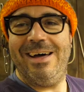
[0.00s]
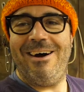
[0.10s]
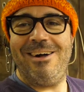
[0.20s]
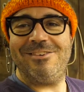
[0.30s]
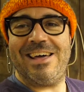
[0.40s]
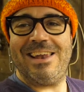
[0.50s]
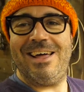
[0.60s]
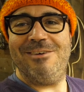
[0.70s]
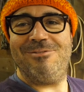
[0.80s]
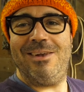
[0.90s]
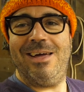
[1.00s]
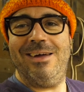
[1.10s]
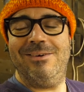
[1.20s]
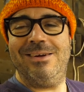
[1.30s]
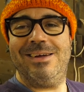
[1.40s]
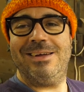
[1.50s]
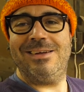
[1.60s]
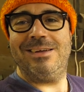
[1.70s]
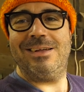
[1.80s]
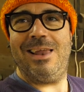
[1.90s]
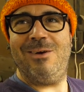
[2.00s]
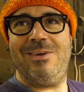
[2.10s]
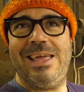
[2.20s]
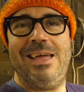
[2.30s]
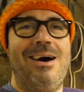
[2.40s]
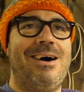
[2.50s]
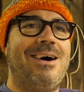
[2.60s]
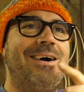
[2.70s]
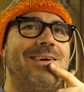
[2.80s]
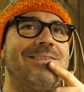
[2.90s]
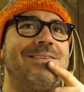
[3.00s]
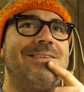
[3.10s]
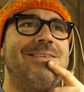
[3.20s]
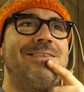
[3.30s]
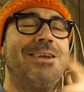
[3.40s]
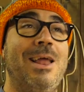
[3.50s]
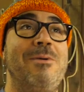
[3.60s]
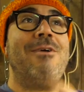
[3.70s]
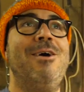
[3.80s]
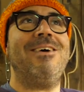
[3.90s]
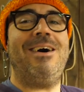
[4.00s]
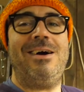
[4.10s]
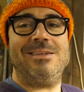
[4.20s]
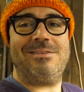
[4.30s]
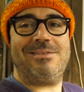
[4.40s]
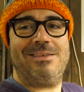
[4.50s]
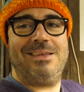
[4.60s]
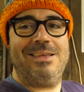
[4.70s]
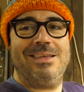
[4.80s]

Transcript: An art channel I follow, Chloe Rose Arts,